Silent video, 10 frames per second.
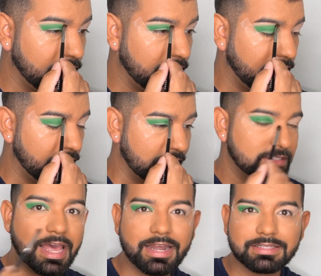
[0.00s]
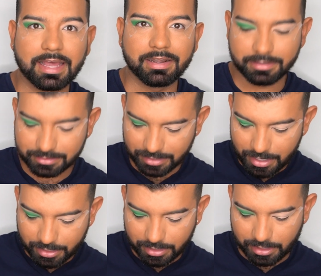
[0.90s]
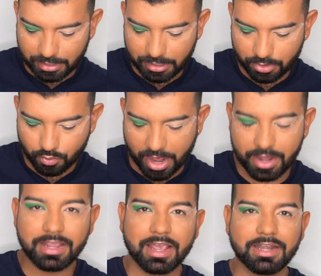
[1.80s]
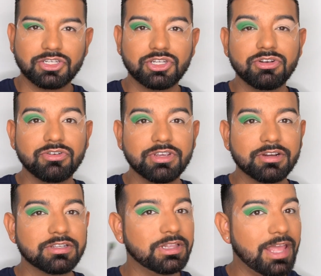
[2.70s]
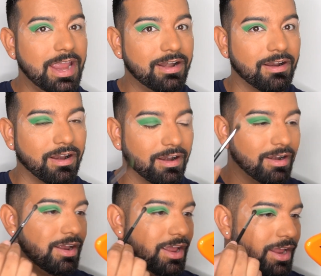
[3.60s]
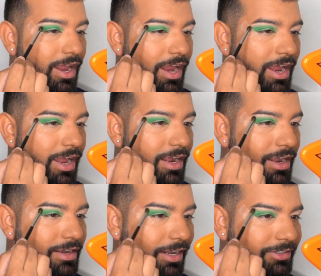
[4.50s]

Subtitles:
And as sad as that is, he ran again 2 years later and